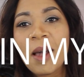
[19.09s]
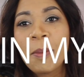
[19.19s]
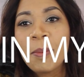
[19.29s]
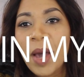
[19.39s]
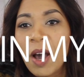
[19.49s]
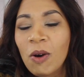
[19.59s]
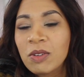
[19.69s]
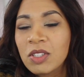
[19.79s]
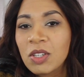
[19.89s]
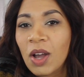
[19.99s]

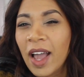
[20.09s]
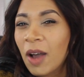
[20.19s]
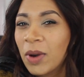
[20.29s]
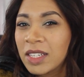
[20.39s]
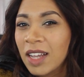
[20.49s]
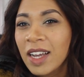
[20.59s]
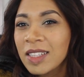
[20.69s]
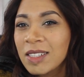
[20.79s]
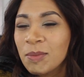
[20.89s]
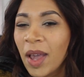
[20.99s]
about how I dyed
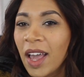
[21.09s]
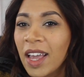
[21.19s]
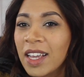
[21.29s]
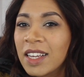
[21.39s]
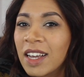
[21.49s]
this bag.